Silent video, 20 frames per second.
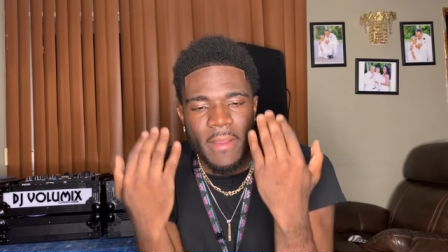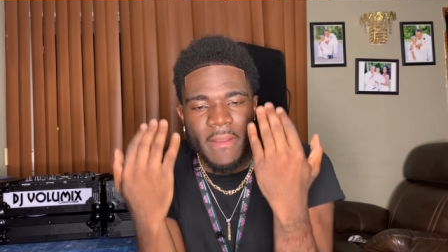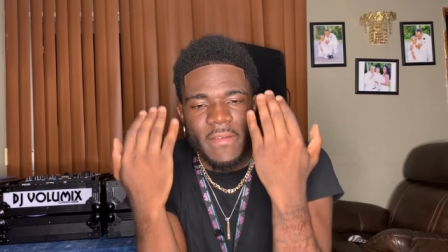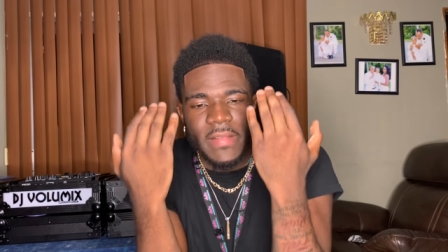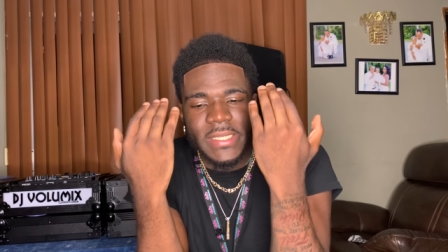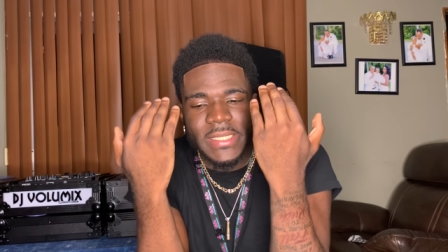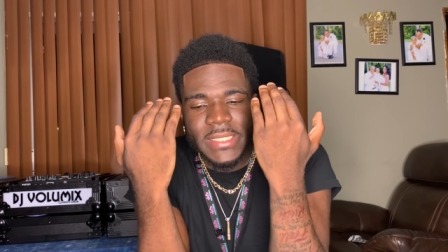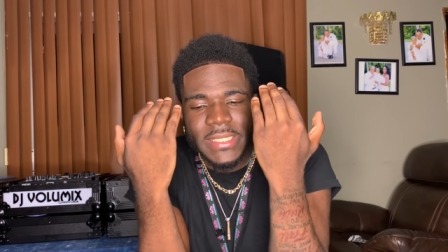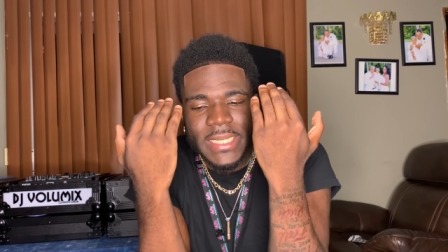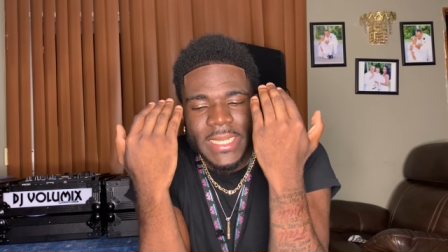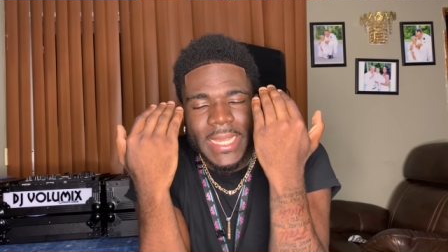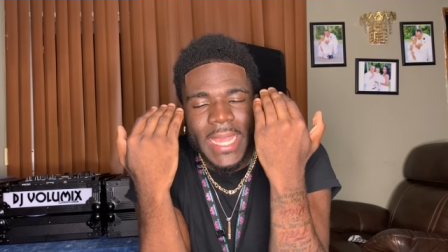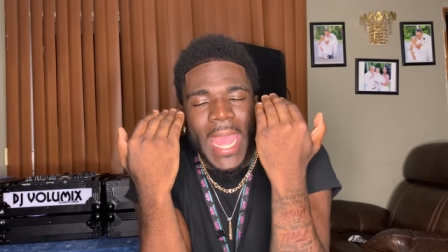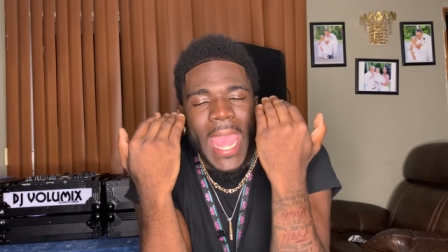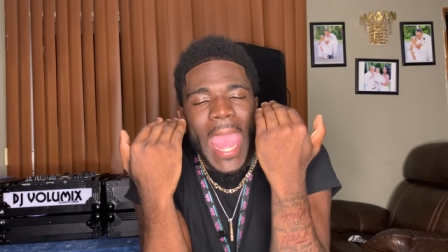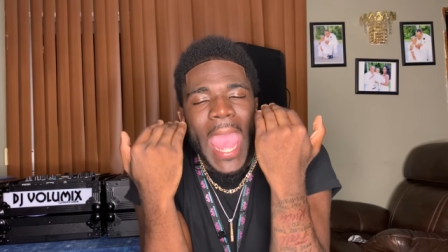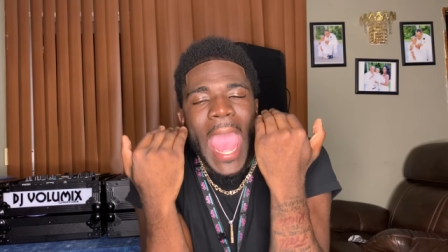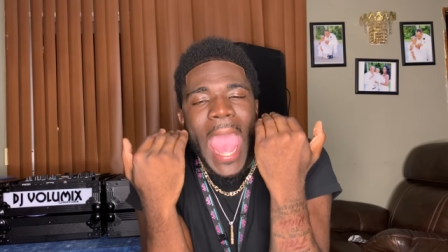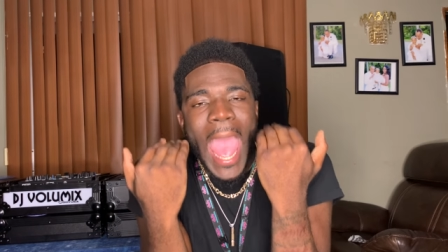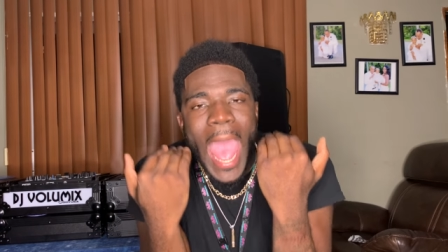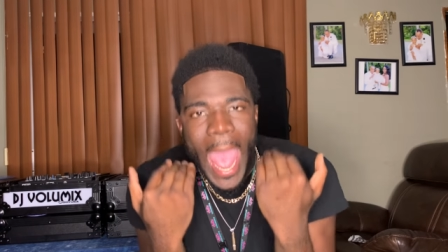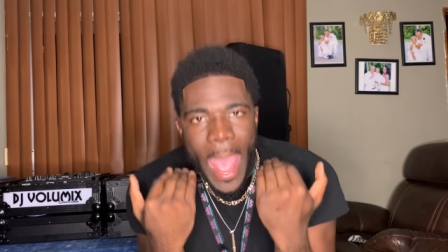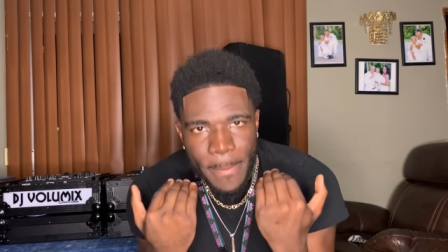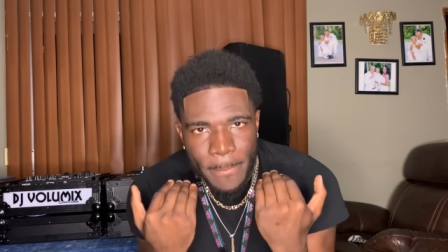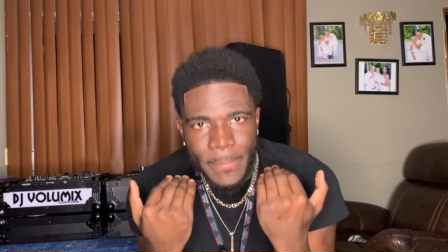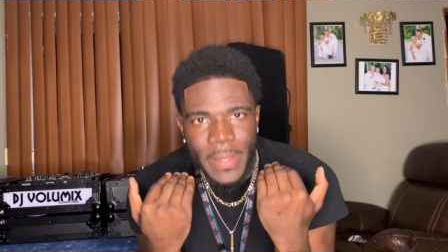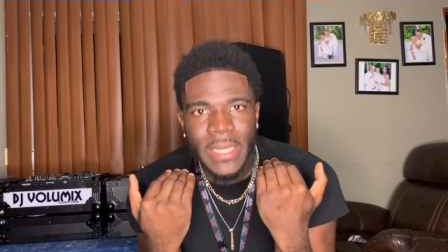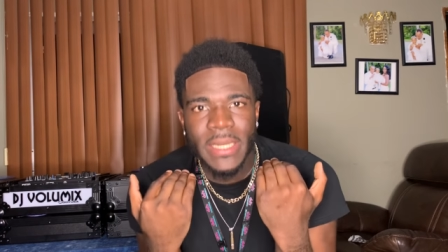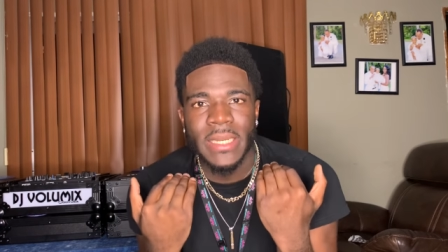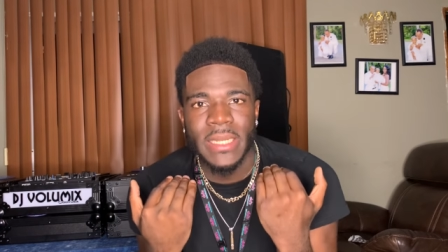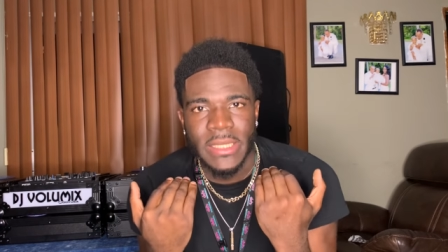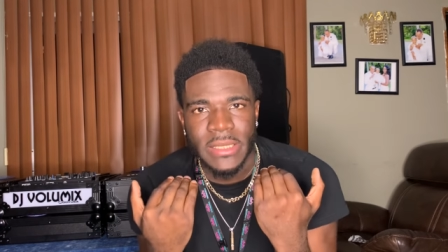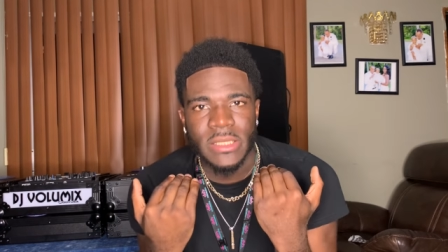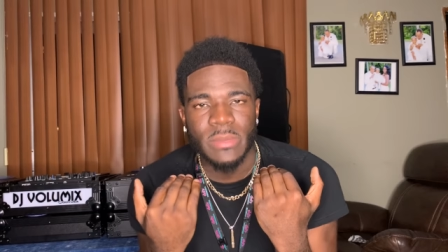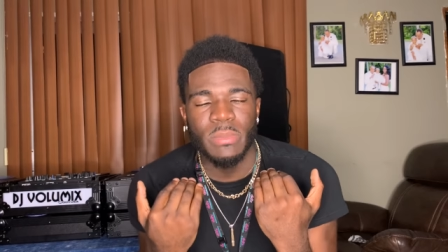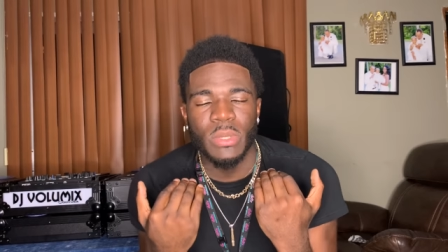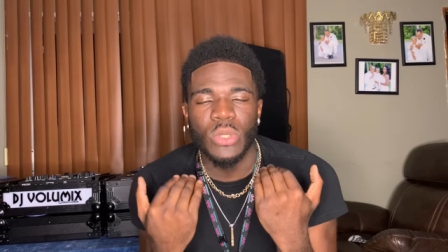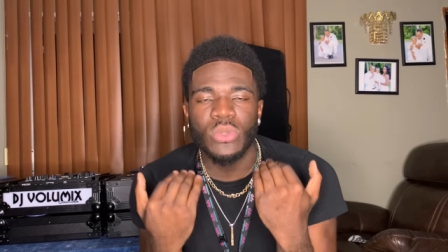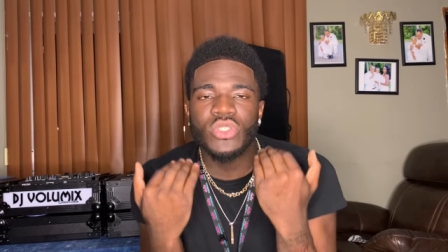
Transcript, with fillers: Seek happiness, bro.